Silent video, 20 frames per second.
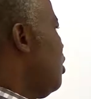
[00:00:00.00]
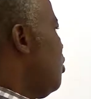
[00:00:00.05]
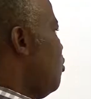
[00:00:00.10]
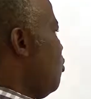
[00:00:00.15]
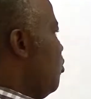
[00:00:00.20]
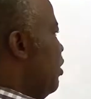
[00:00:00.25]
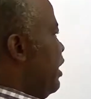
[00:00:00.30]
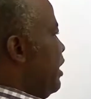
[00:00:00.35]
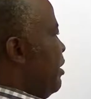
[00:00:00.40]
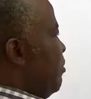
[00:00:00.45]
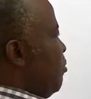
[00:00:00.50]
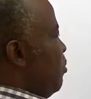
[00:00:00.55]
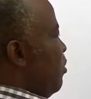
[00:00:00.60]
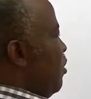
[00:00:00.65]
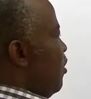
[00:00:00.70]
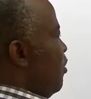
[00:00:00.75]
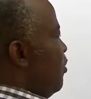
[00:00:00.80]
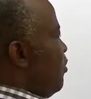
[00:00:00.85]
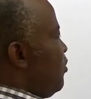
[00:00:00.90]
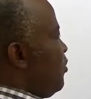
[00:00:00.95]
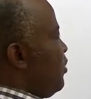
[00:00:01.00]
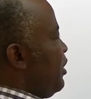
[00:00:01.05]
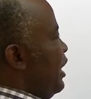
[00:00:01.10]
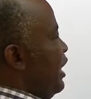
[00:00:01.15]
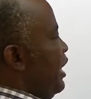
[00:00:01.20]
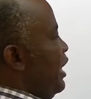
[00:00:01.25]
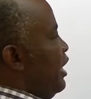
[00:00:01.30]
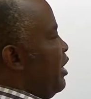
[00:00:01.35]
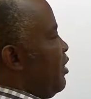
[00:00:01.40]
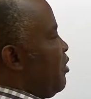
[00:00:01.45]
when both
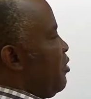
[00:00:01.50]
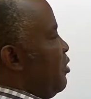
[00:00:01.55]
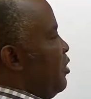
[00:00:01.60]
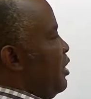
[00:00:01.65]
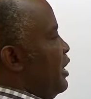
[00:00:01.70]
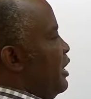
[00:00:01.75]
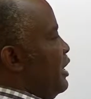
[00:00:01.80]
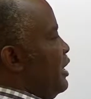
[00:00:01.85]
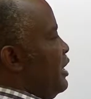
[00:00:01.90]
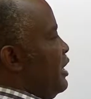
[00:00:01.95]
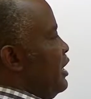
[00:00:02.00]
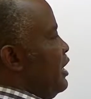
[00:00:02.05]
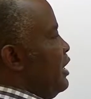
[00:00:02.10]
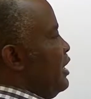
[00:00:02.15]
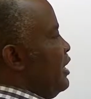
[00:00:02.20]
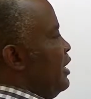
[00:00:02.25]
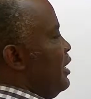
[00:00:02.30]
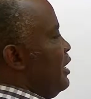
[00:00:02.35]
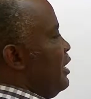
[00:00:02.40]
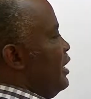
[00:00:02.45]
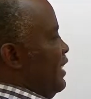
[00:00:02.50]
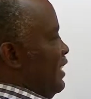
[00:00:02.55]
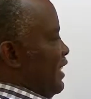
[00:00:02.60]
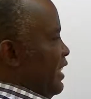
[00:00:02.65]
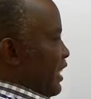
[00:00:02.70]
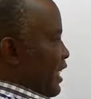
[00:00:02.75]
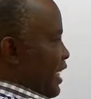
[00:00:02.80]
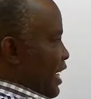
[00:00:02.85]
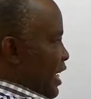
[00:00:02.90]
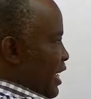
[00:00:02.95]
electrons
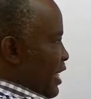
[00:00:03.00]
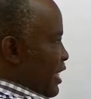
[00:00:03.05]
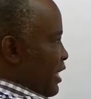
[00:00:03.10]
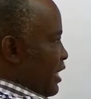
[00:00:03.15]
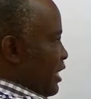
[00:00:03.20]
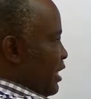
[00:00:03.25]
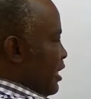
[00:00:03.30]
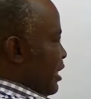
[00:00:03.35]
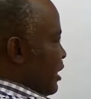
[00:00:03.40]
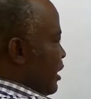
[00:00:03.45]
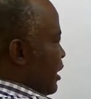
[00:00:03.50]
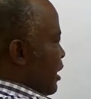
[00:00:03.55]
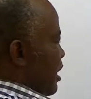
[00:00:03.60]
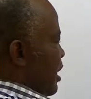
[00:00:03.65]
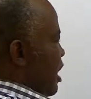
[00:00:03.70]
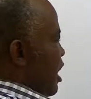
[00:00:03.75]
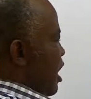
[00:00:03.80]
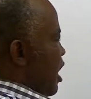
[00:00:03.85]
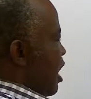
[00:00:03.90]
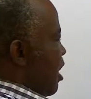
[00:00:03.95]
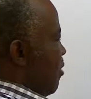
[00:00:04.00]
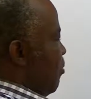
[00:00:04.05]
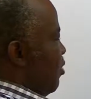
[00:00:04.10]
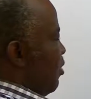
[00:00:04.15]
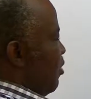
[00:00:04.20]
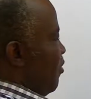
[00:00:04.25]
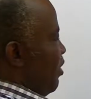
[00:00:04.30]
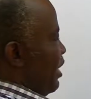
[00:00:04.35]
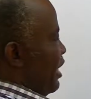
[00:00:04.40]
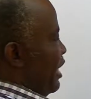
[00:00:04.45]
shared are
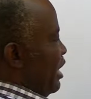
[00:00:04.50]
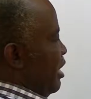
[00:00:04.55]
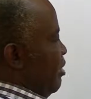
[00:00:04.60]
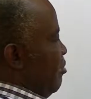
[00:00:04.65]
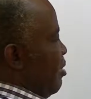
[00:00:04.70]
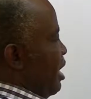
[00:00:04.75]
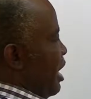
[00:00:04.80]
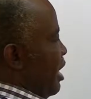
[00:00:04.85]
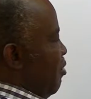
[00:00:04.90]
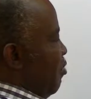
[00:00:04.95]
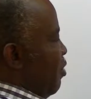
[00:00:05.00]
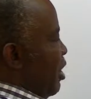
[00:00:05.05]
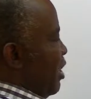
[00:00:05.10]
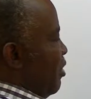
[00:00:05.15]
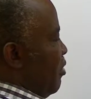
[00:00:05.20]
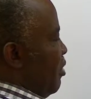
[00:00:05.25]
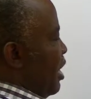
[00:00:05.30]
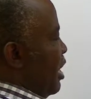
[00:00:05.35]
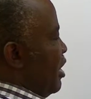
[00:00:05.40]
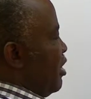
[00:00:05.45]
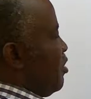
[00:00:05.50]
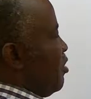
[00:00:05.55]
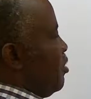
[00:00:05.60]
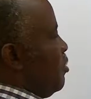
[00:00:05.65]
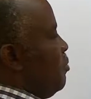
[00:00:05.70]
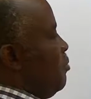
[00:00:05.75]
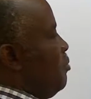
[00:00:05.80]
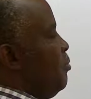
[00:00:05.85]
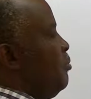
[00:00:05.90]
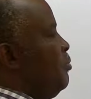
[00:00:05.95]
provided by one atom
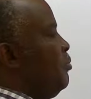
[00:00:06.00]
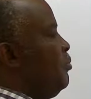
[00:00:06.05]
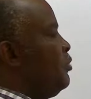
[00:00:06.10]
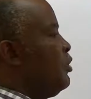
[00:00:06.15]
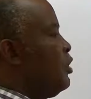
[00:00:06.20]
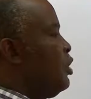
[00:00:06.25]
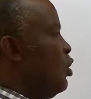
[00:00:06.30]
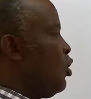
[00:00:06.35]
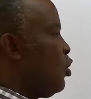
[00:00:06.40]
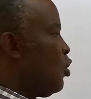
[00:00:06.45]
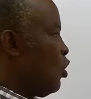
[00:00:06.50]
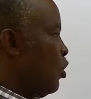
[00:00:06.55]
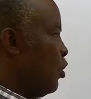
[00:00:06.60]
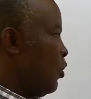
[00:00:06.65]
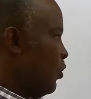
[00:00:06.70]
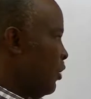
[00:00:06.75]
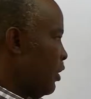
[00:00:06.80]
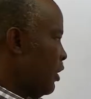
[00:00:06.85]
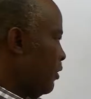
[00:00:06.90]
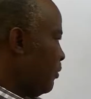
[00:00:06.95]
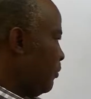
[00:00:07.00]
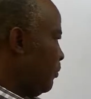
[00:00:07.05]
only.